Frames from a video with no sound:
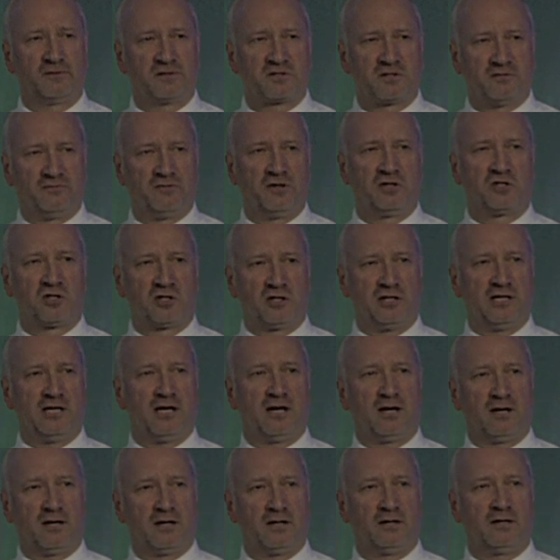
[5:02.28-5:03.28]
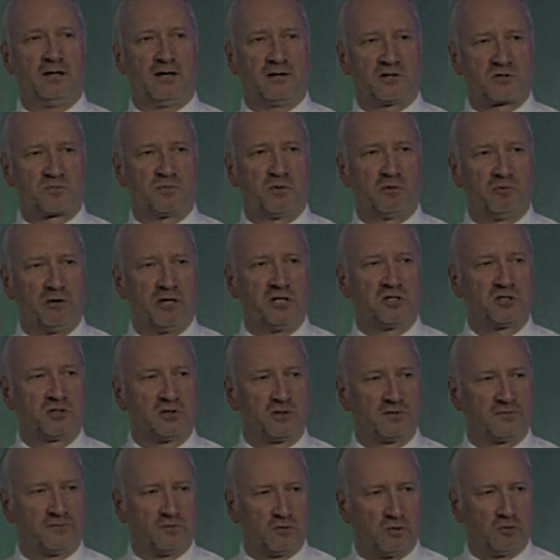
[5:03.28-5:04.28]
sufficiently high
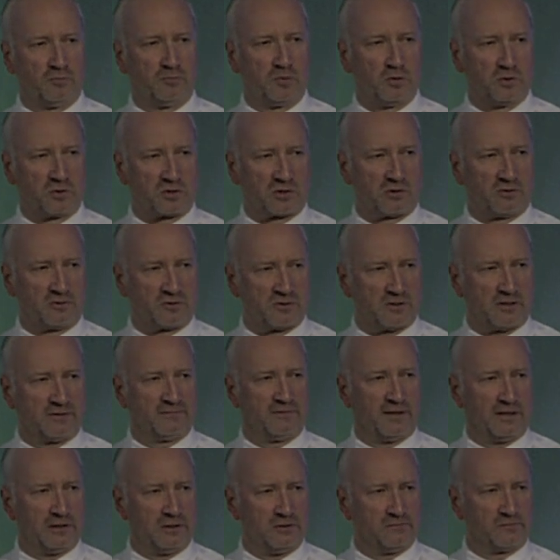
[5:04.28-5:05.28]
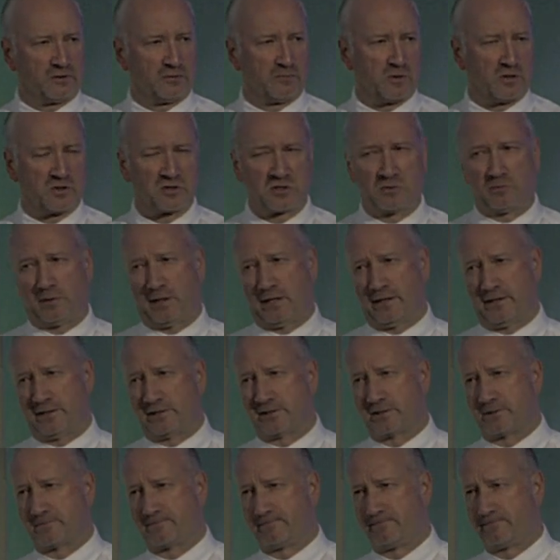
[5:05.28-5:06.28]
aspirations for post-contract value from our
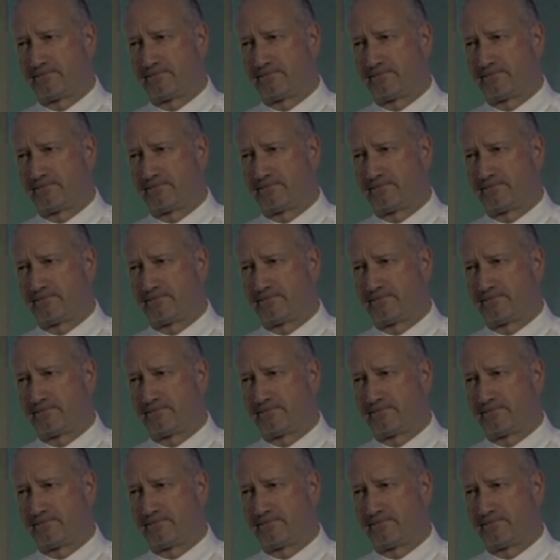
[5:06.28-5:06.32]
suppliers.